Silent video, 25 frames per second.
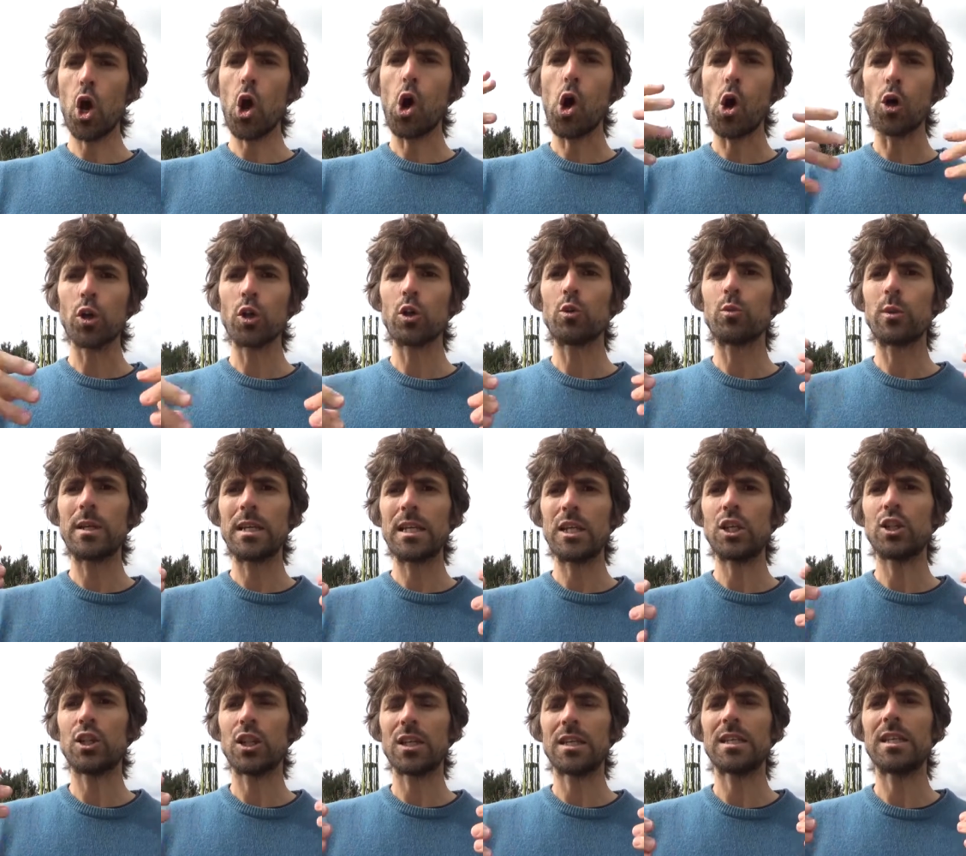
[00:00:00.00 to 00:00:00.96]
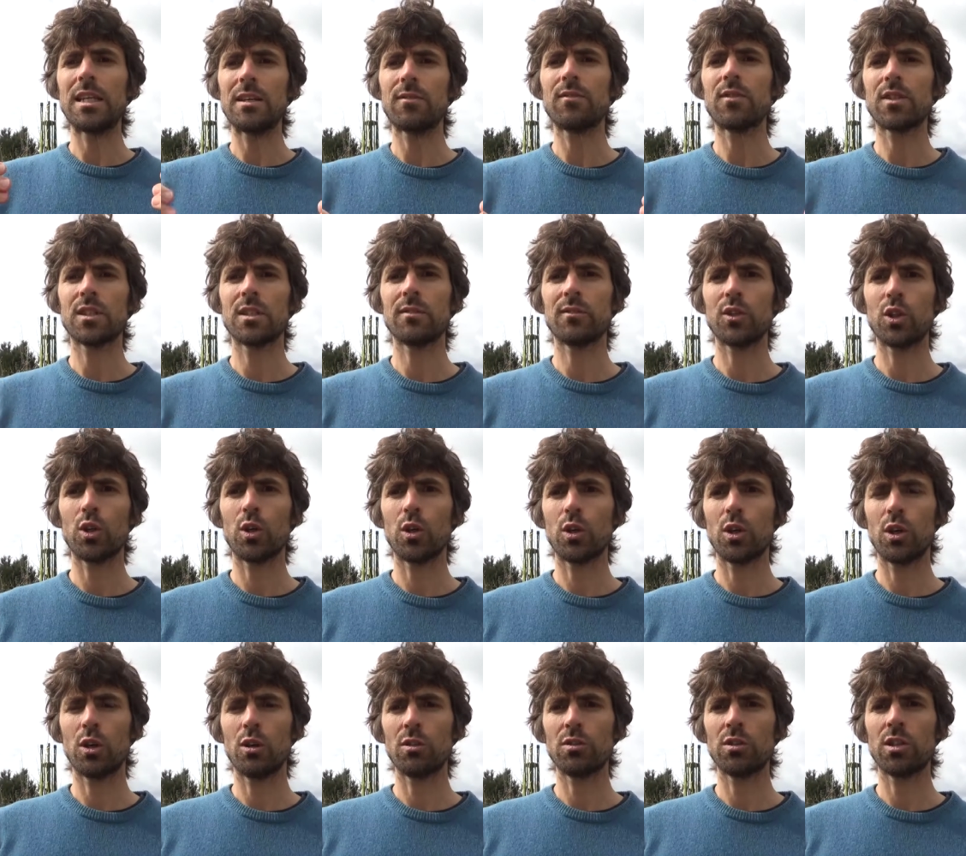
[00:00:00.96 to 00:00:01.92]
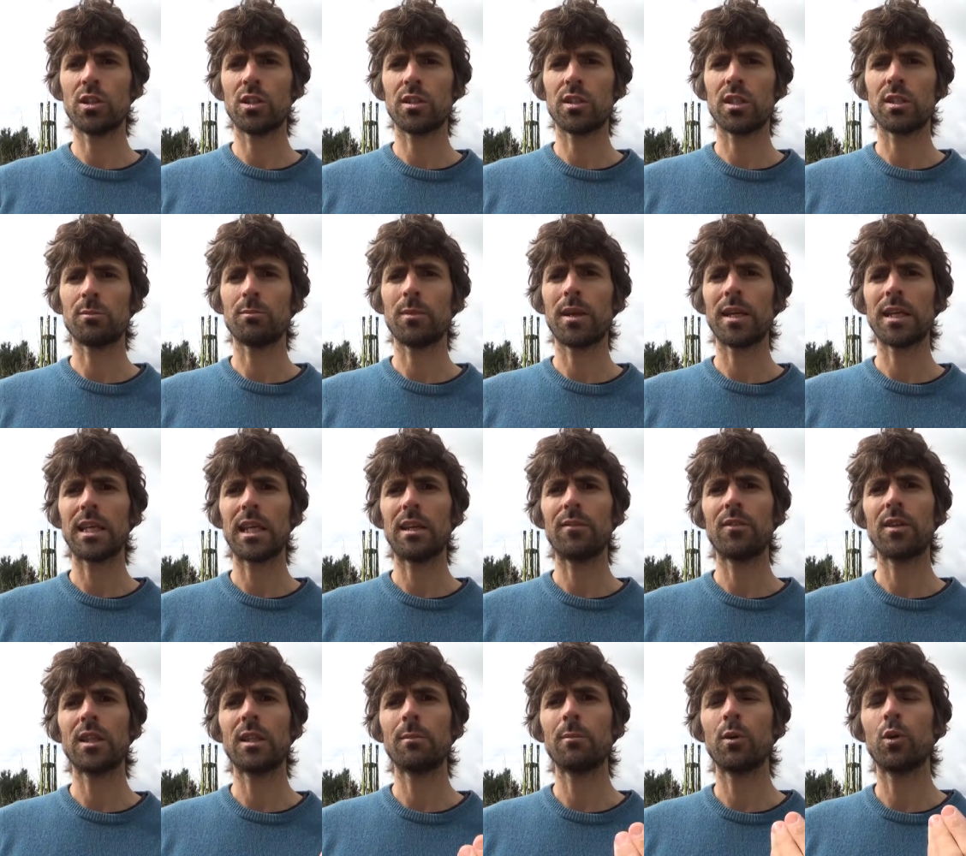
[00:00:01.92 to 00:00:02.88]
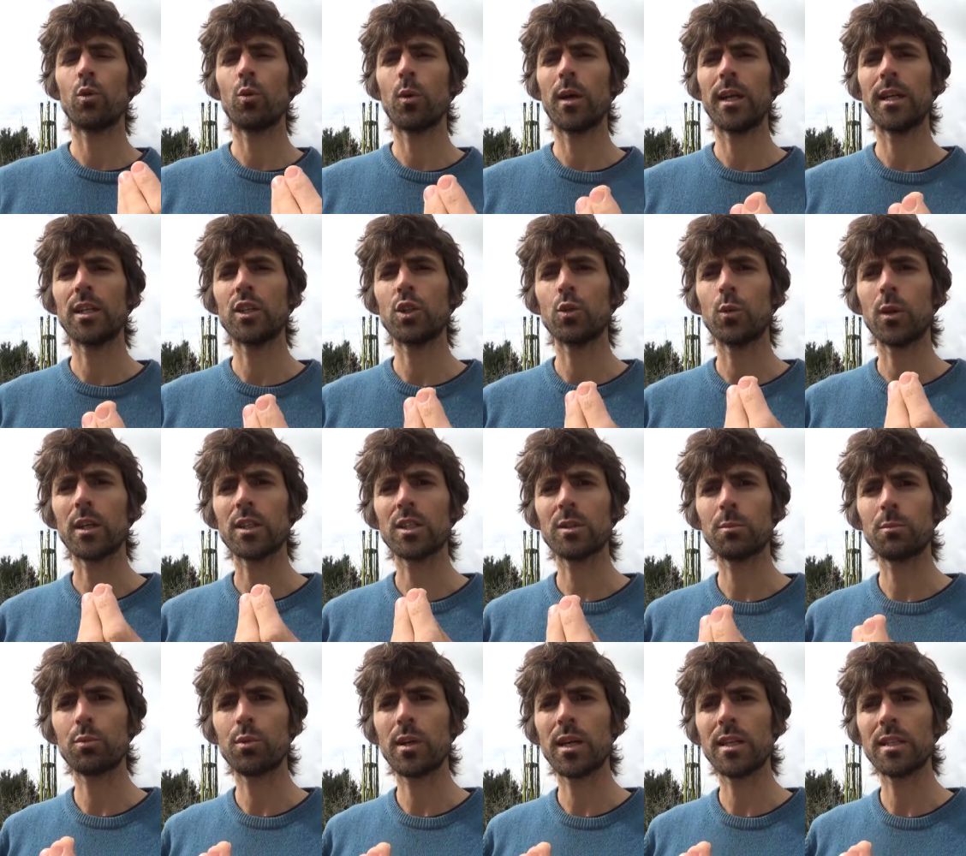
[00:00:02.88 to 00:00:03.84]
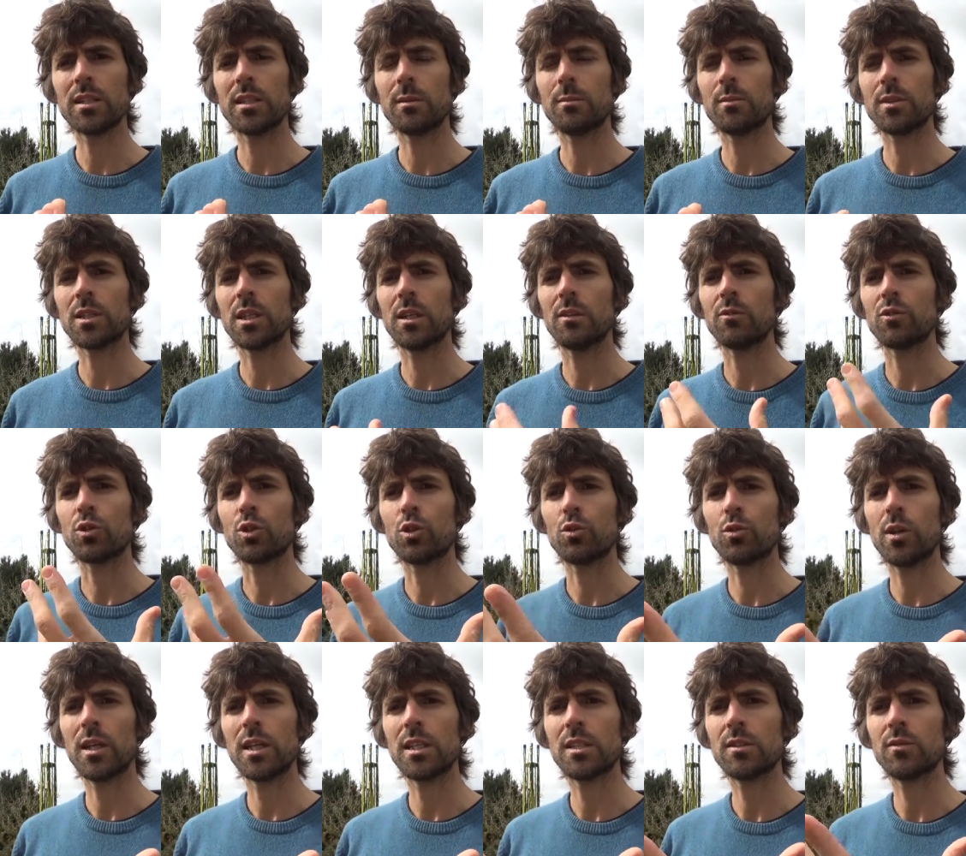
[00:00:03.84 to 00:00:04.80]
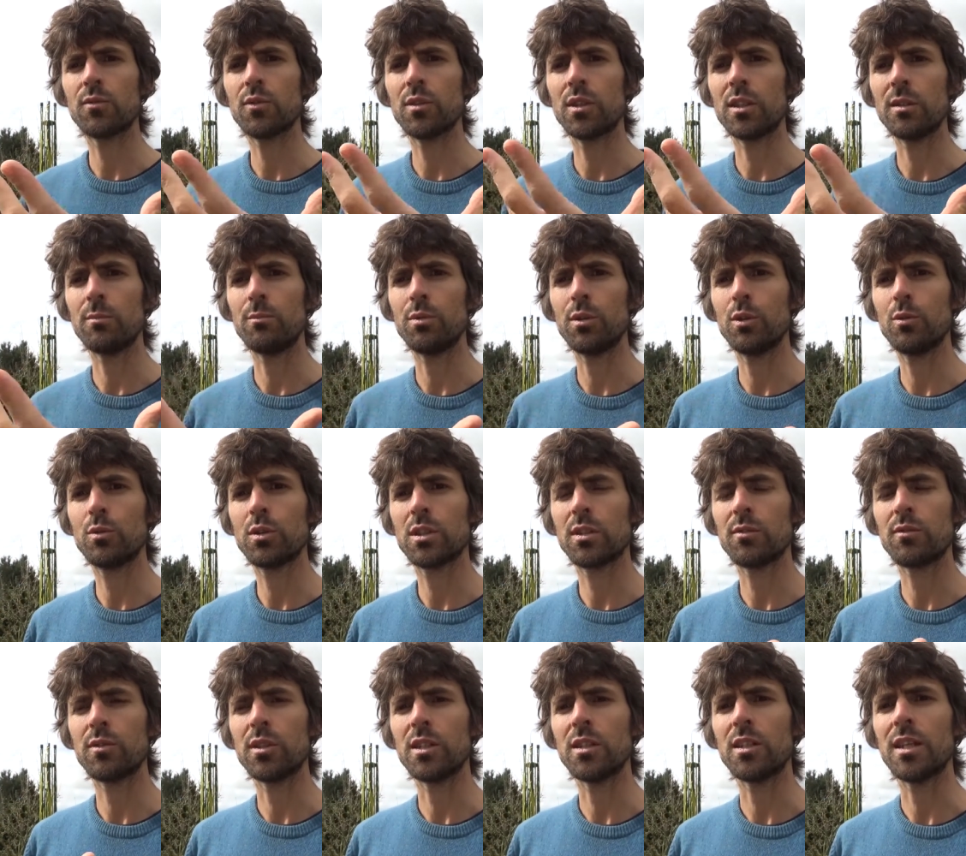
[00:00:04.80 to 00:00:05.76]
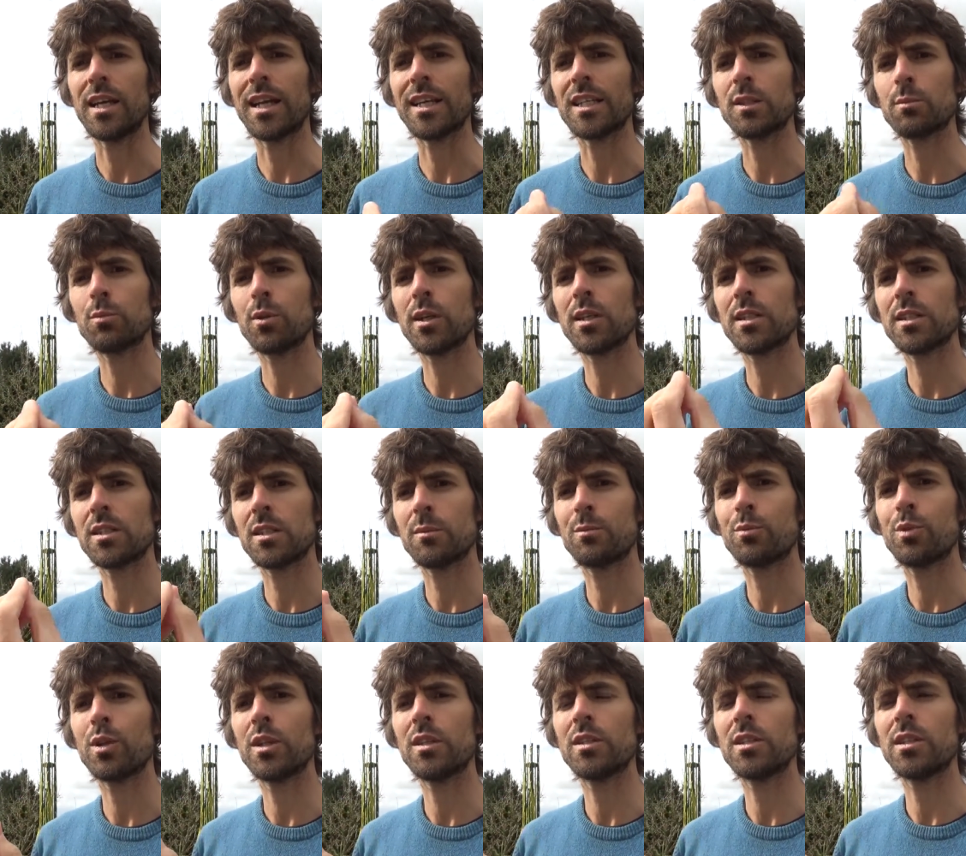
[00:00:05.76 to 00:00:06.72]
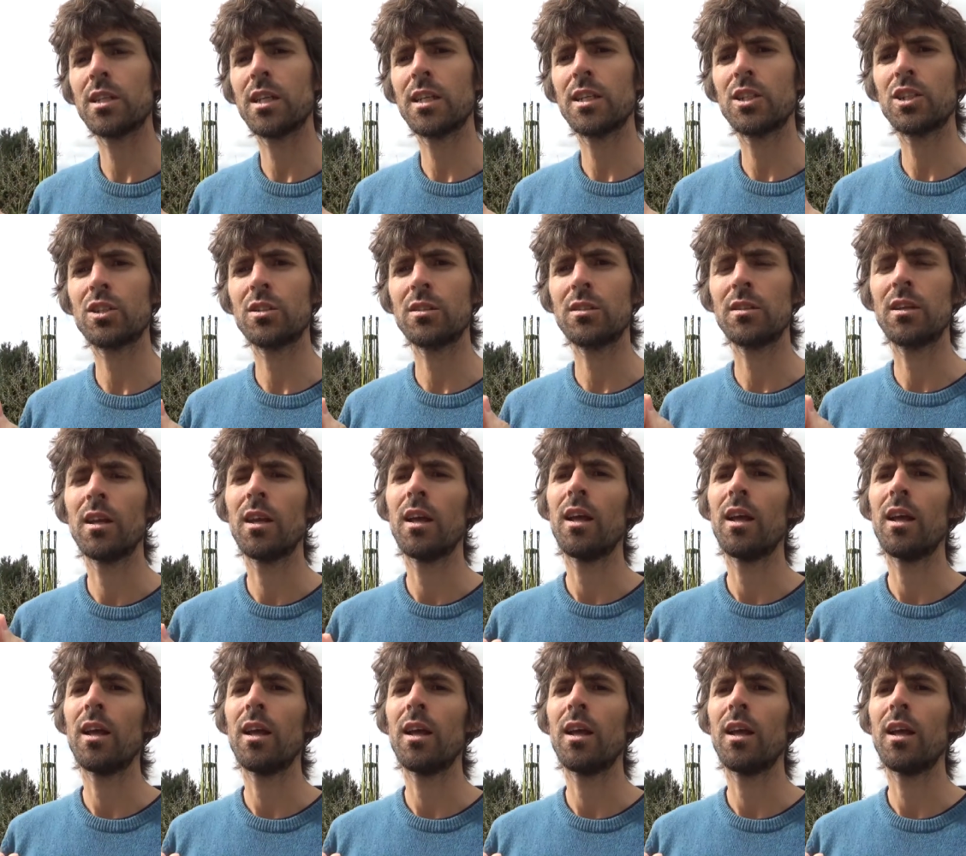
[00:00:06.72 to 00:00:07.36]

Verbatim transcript: honoring the gifts of your consciousness by giving them a way to express themselves gracefully, beautifully, that expresses appreciation,